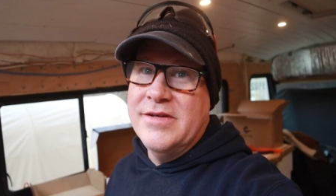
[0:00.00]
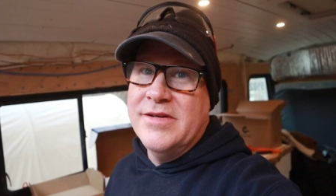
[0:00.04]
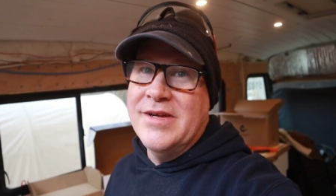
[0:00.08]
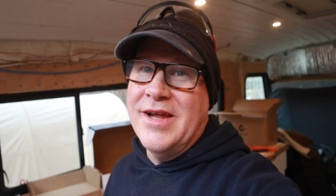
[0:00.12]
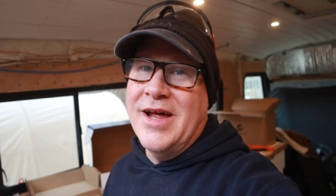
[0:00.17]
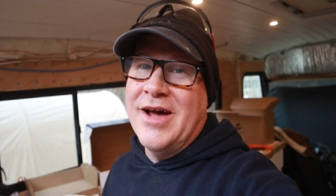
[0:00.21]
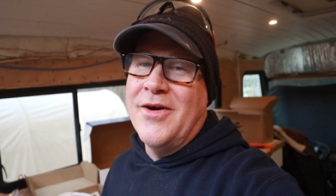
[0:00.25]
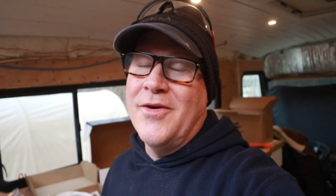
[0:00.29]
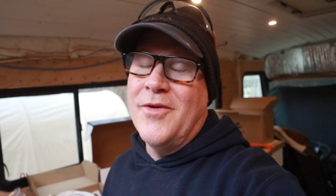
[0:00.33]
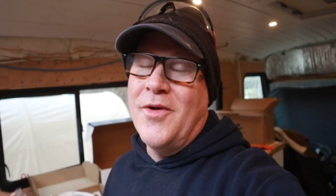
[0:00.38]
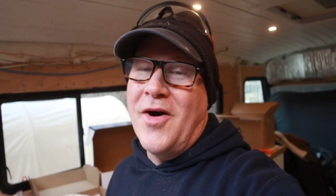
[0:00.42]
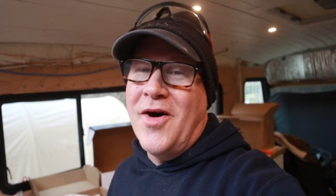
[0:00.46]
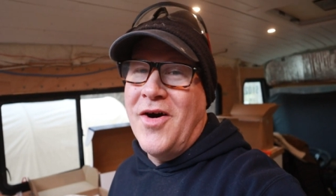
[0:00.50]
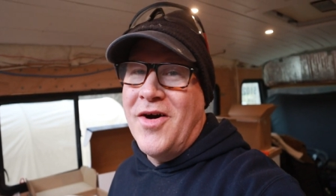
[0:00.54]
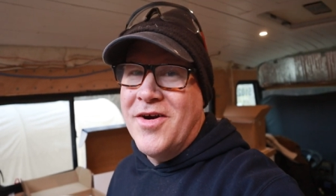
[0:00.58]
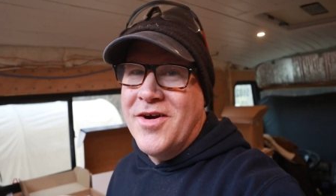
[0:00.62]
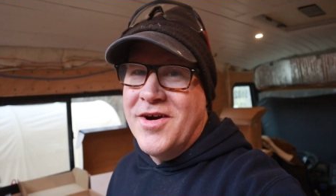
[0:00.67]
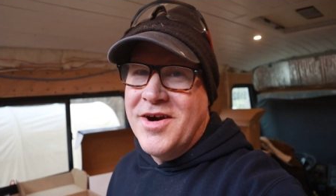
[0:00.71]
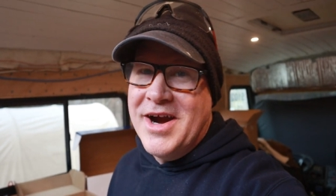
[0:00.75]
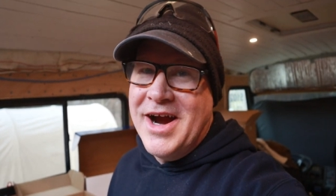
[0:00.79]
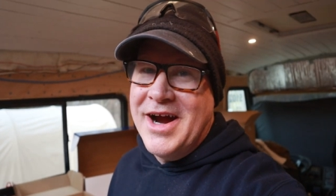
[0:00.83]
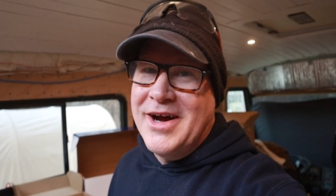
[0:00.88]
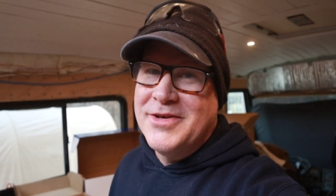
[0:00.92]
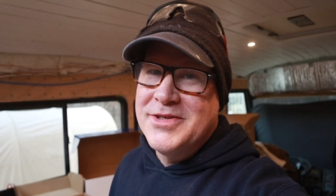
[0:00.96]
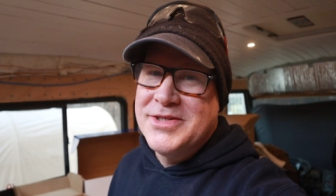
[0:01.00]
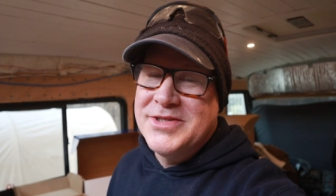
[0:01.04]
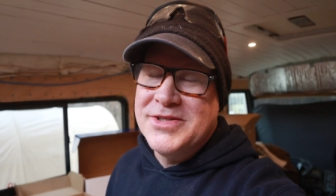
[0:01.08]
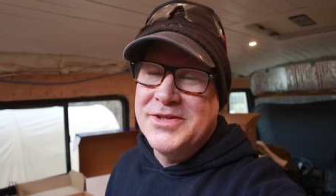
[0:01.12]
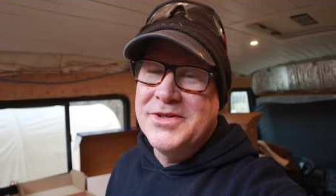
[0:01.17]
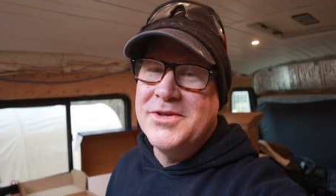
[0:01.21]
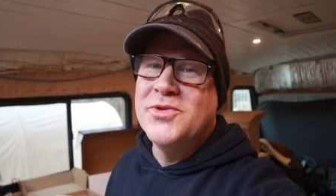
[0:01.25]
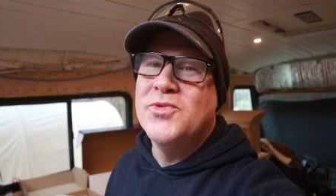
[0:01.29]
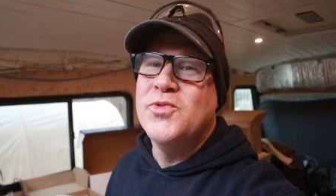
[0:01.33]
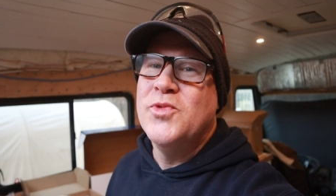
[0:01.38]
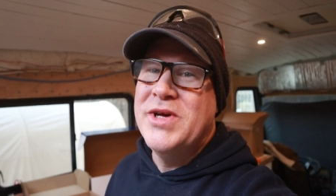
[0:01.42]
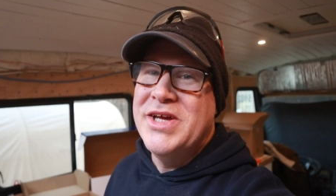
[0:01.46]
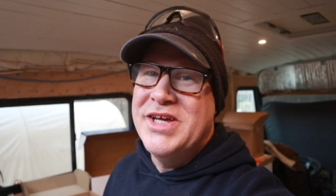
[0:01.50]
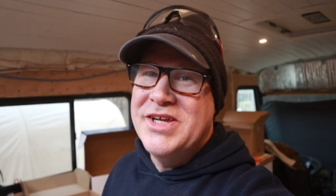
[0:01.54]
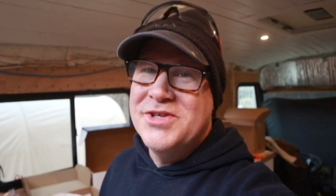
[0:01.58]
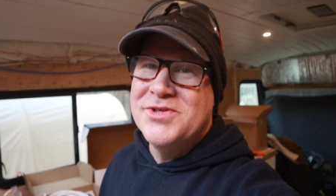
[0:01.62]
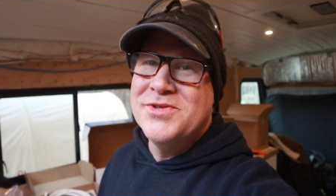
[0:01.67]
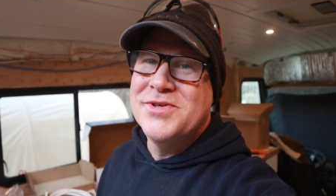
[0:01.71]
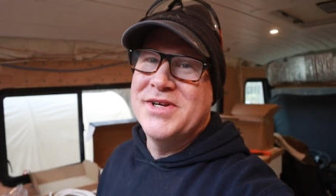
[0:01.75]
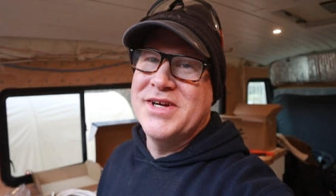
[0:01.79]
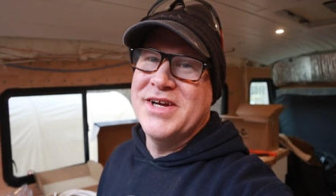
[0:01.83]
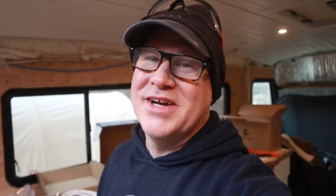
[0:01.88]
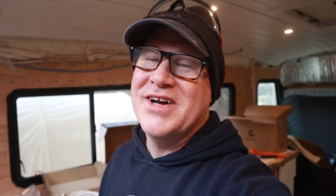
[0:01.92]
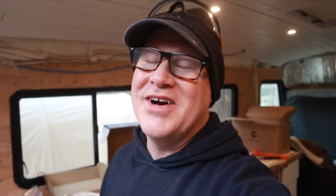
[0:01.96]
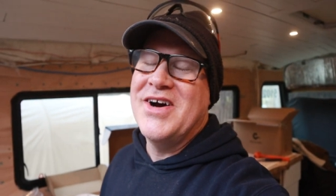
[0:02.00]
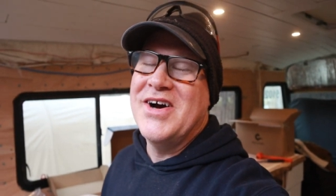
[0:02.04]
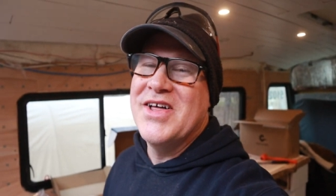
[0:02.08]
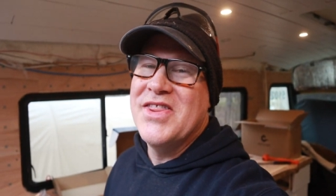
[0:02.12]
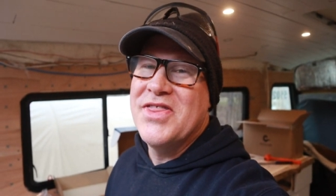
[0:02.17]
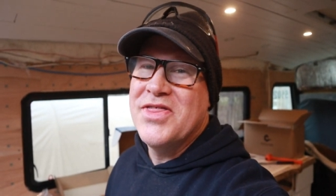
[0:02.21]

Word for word: Now, our household, we drink